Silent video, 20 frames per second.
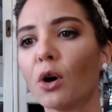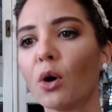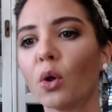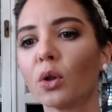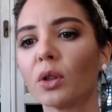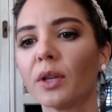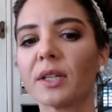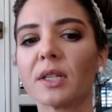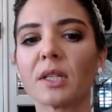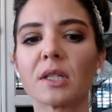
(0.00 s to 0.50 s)

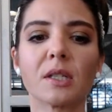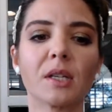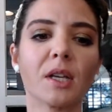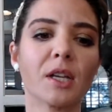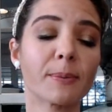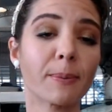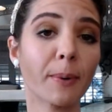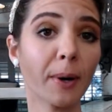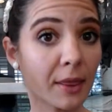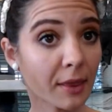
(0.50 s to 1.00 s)
let's
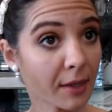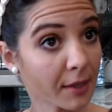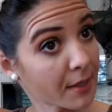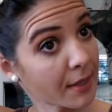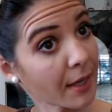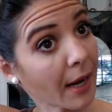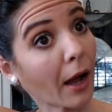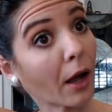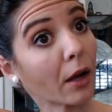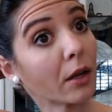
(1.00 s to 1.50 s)
let's break this
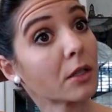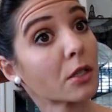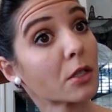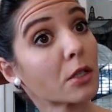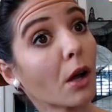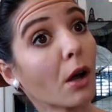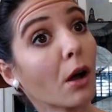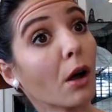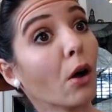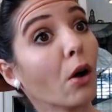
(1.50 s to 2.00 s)
down.
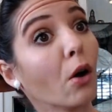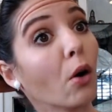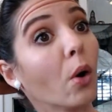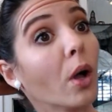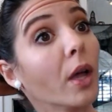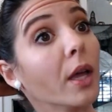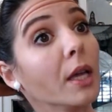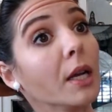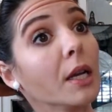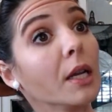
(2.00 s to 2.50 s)
So
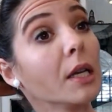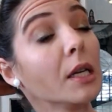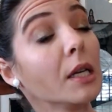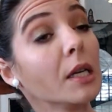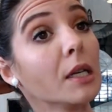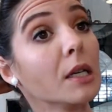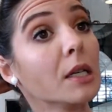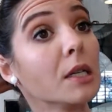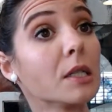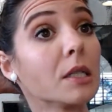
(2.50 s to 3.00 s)
it
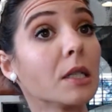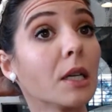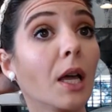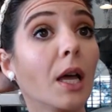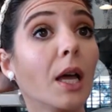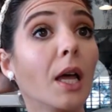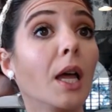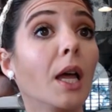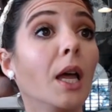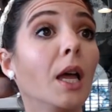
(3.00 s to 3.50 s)
is
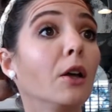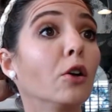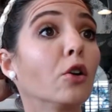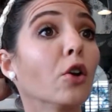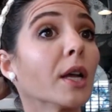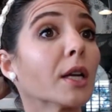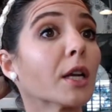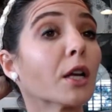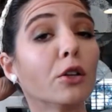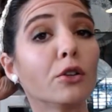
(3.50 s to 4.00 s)
a
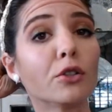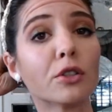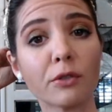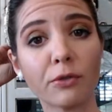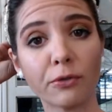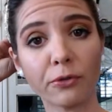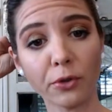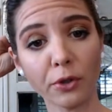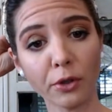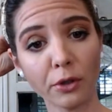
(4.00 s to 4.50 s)
grain inclusive
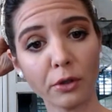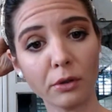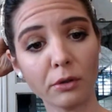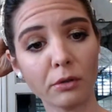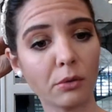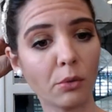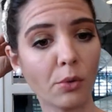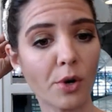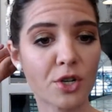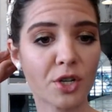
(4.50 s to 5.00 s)
food,
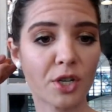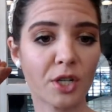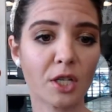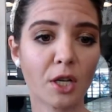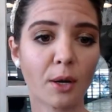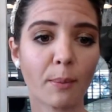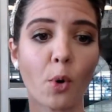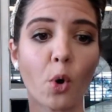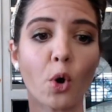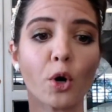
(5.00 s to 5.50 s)
which is
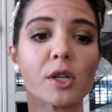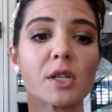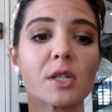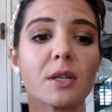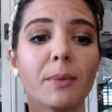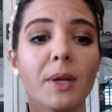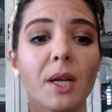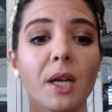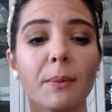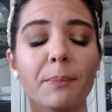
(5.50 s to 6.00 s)
important to
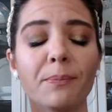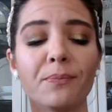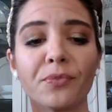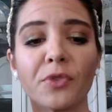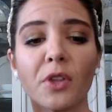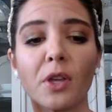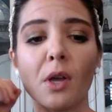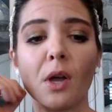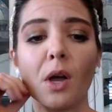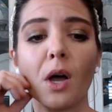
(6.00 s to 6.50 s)
me.
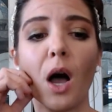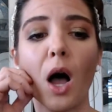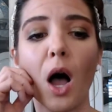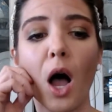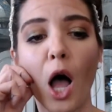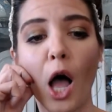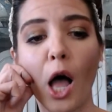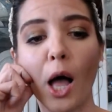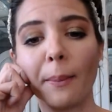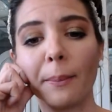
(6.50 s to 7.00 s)

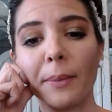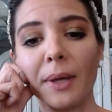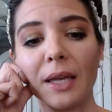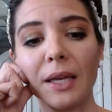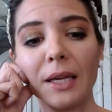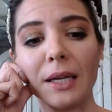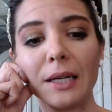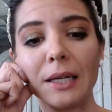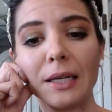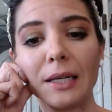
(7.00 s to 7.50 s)
Um,
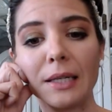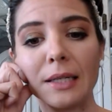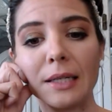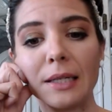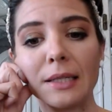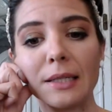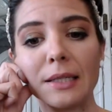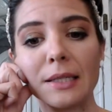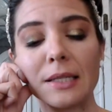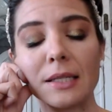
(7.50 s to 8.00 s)
it
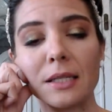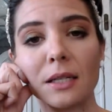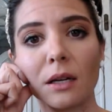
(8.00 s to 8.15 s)
is